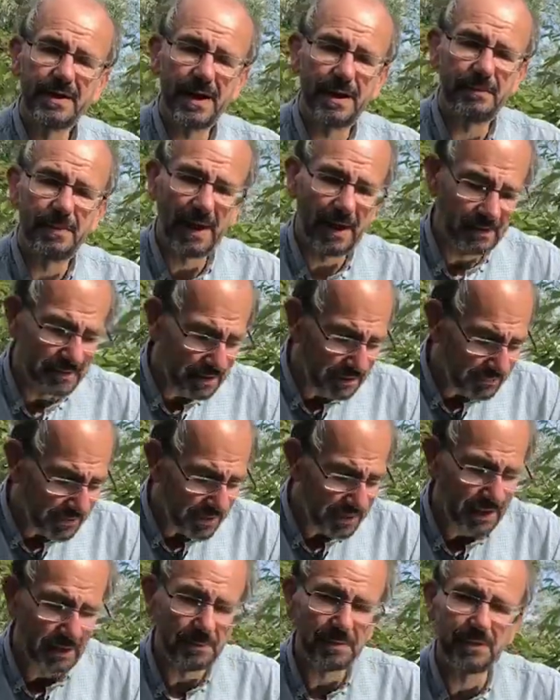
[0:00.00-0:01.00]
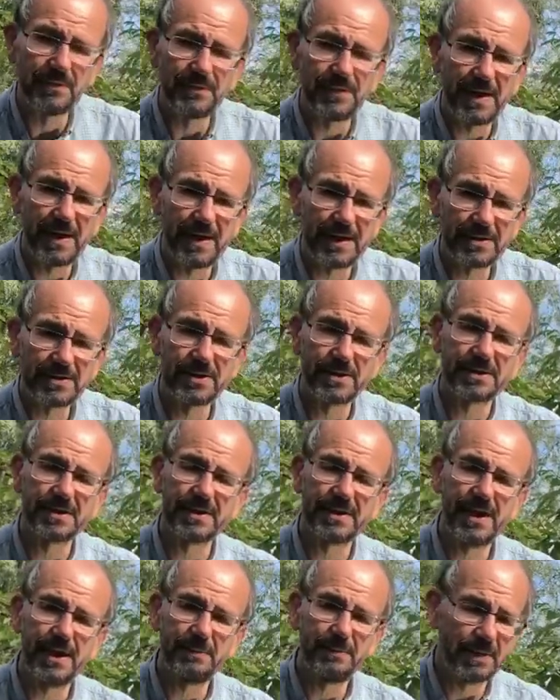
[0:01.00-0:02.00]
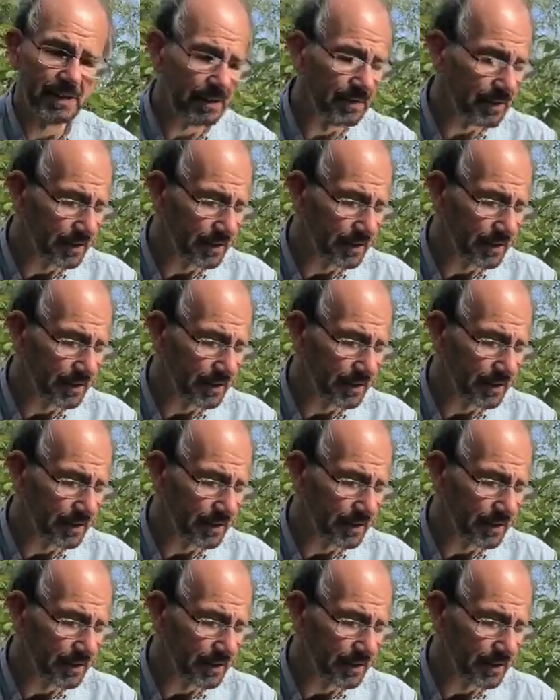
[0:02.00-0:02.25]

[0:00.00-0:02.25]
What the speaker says: about every couple of years just to keep it in